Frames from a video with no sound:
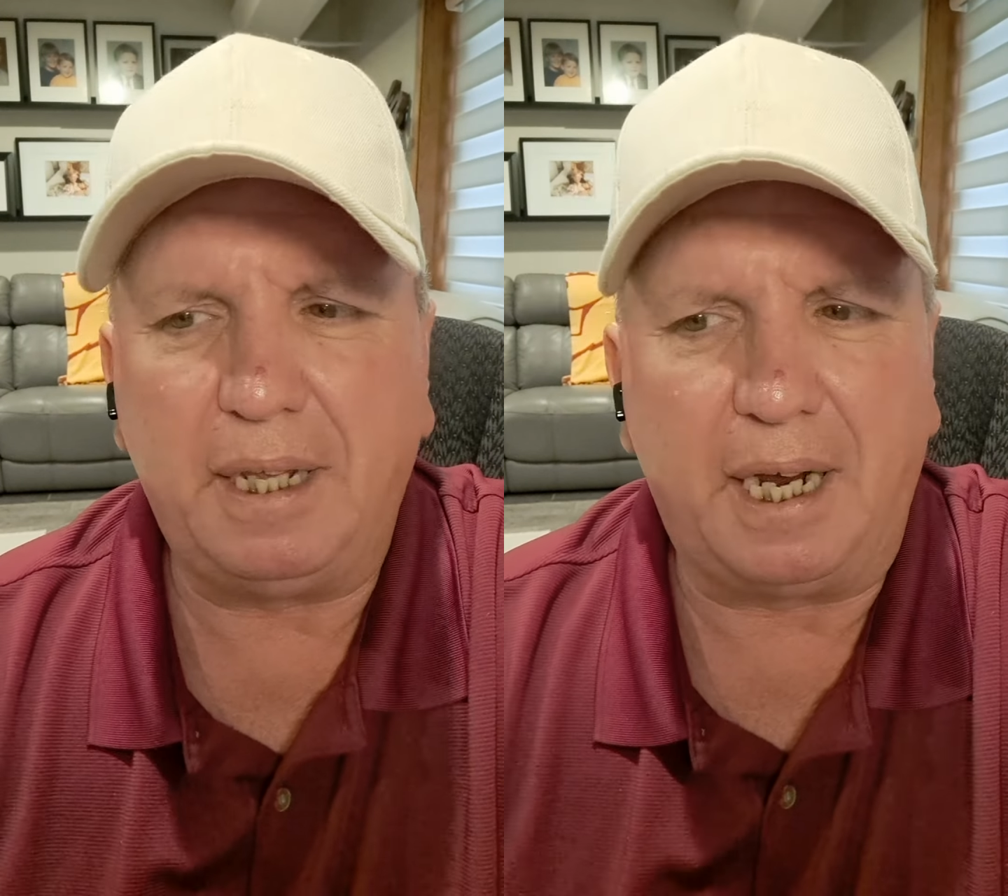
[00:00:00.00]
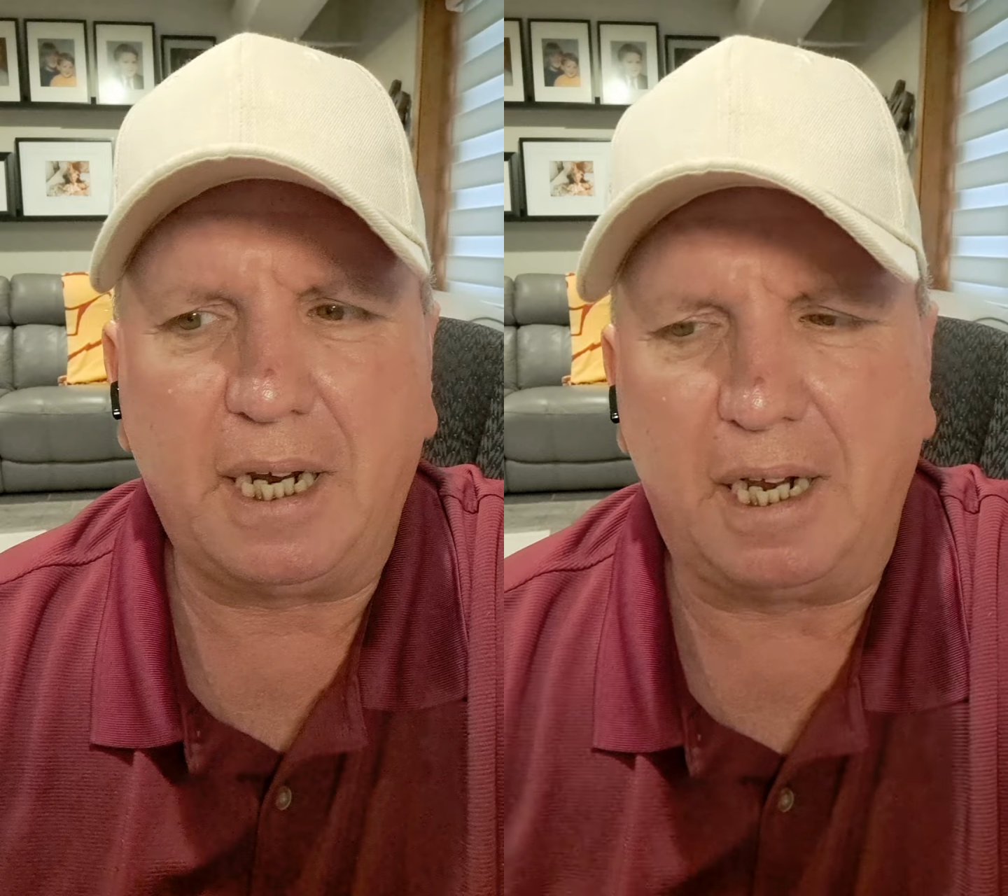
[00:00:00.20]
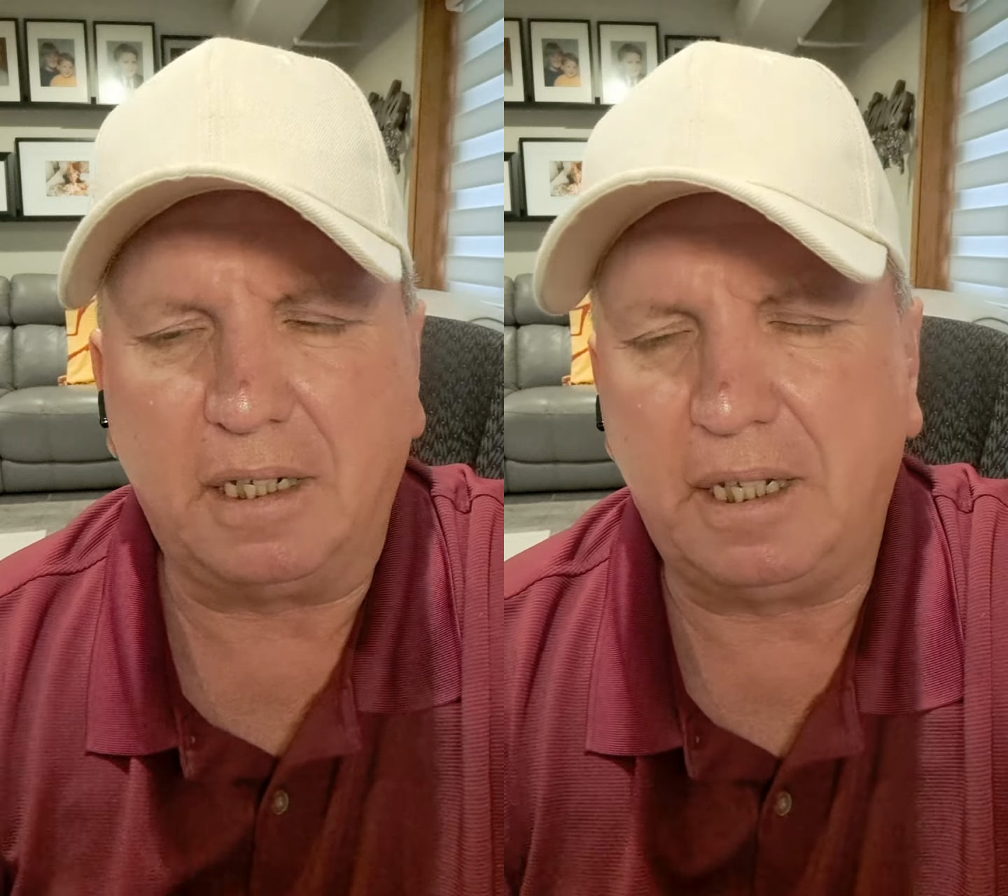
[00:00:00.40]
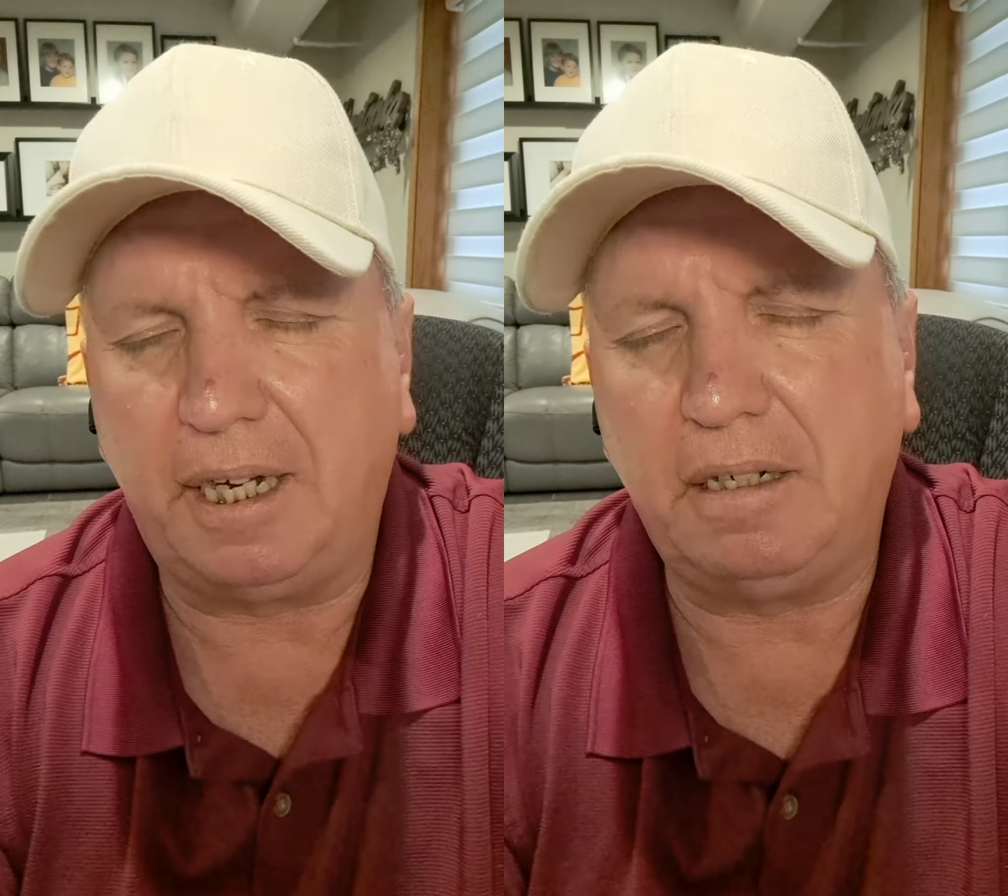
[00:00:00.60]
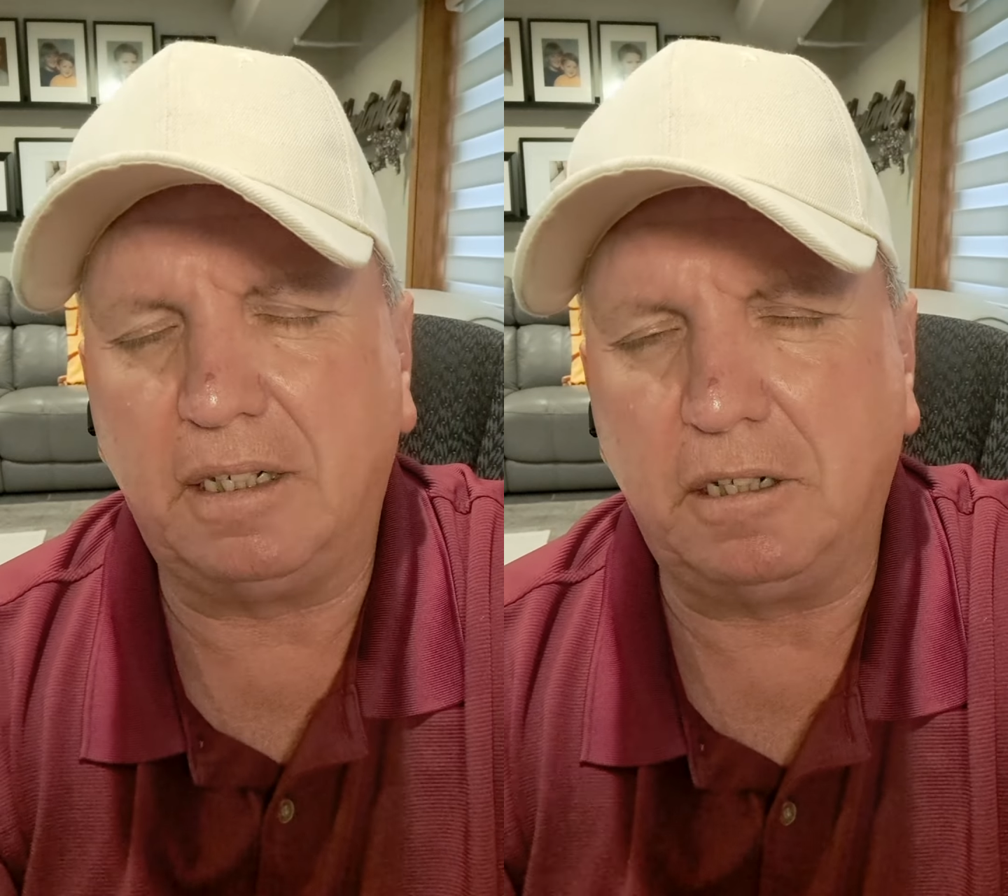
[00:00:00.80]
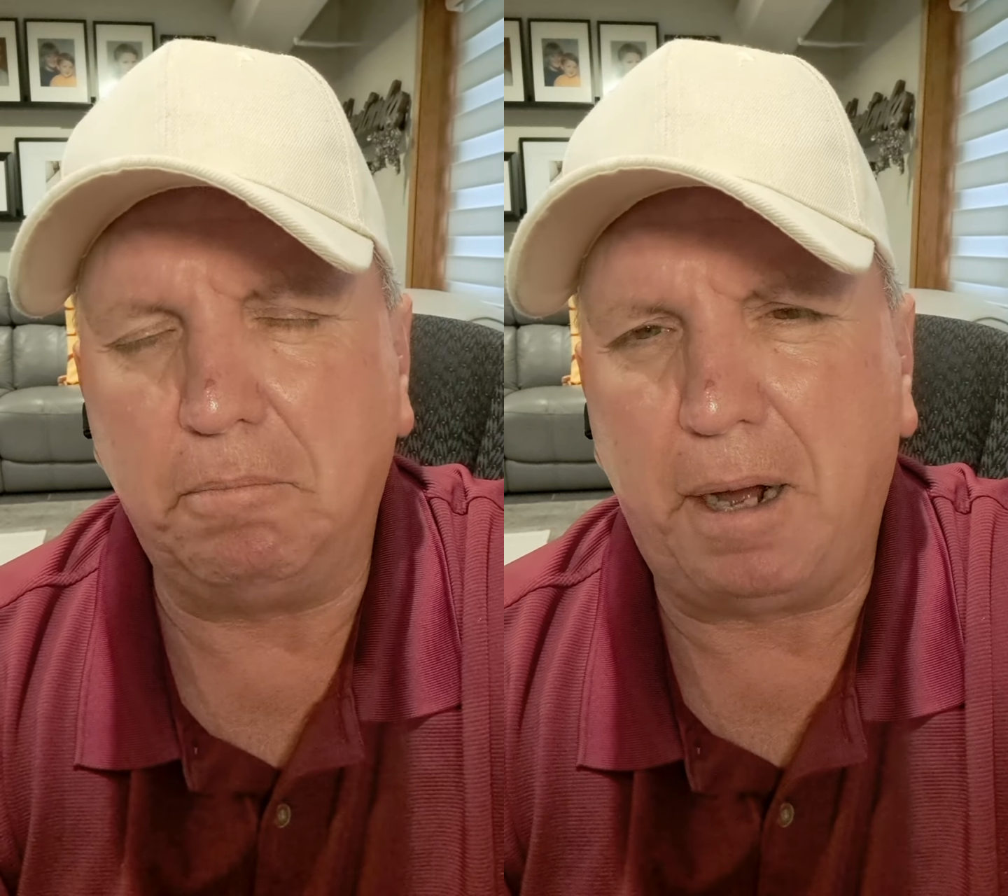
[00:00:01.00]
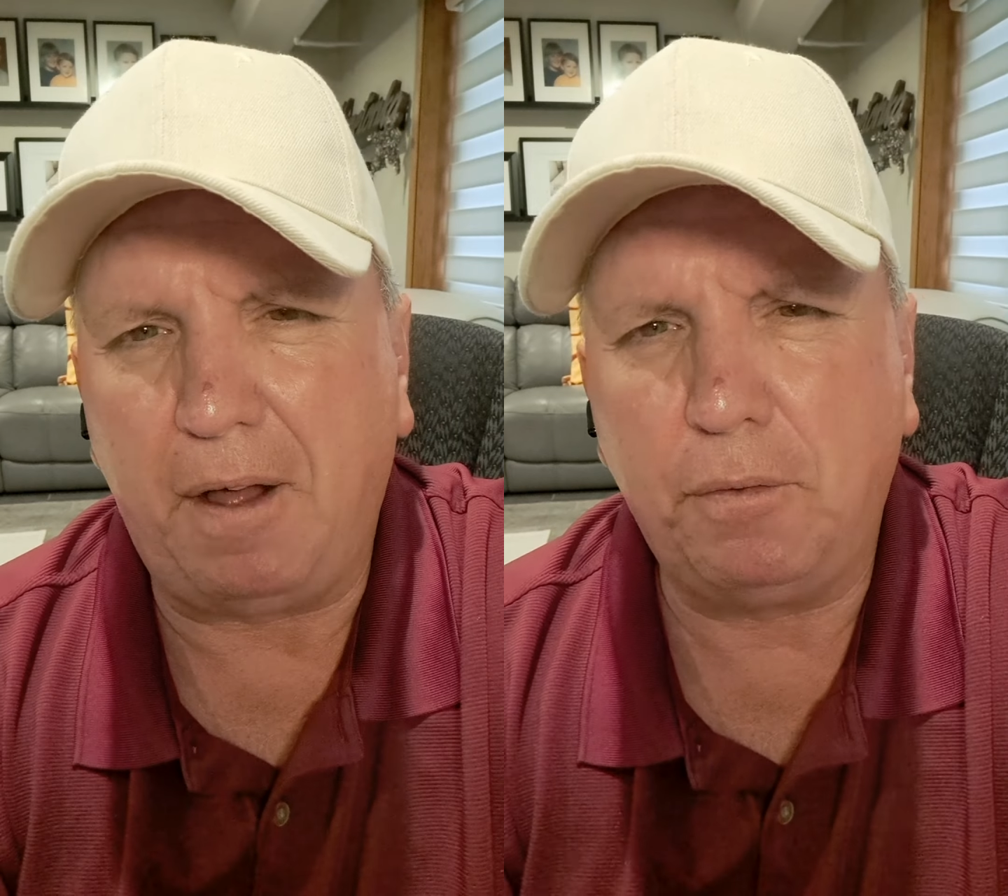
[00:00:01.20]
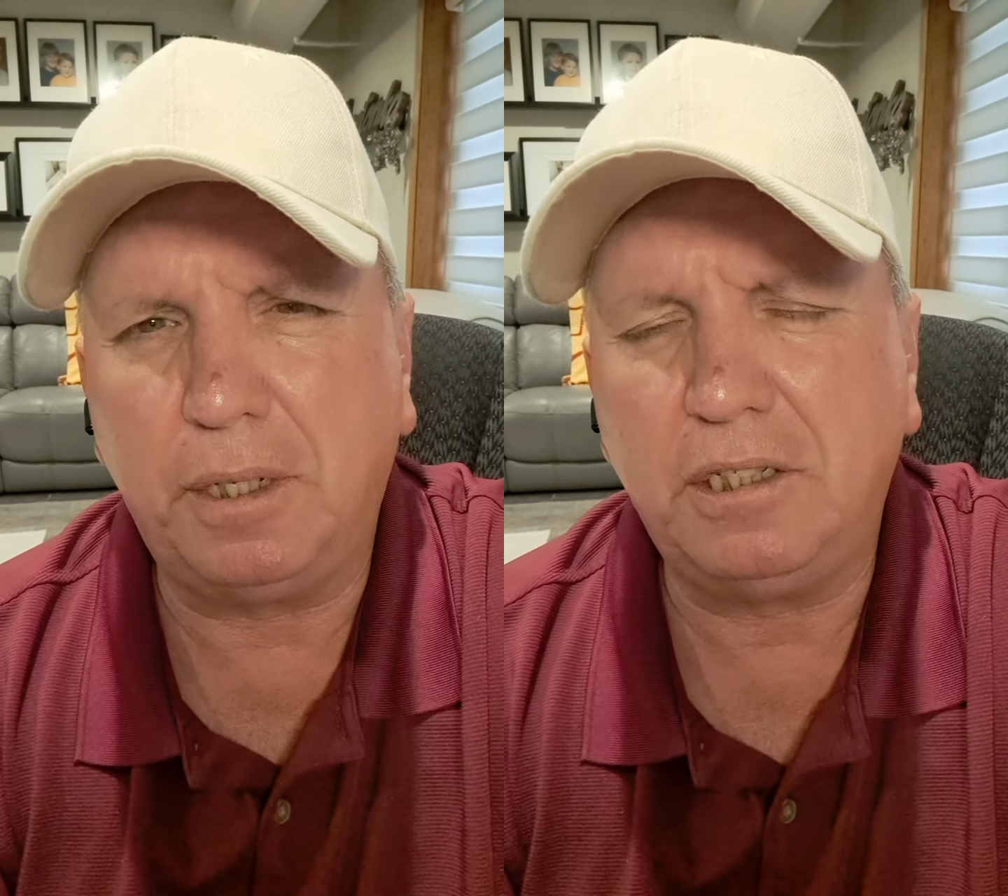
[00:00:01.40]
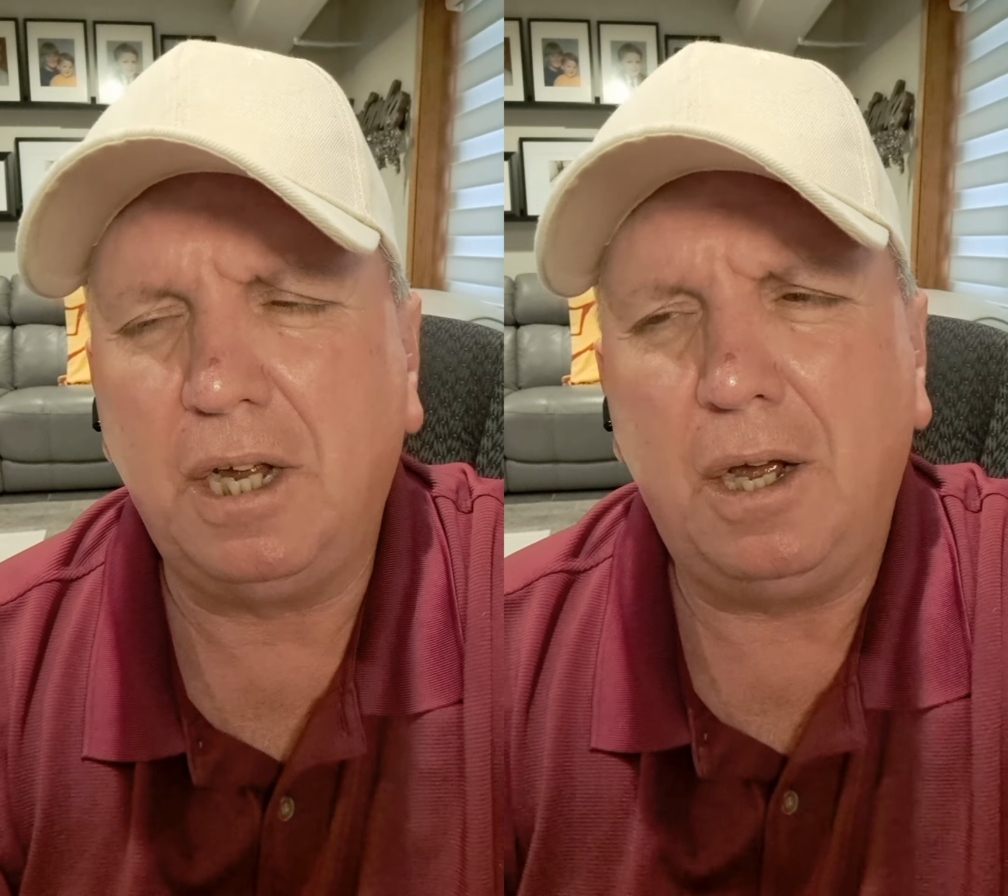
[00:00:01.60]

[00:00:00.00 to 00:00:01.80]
that kind of thing doesn't bother us?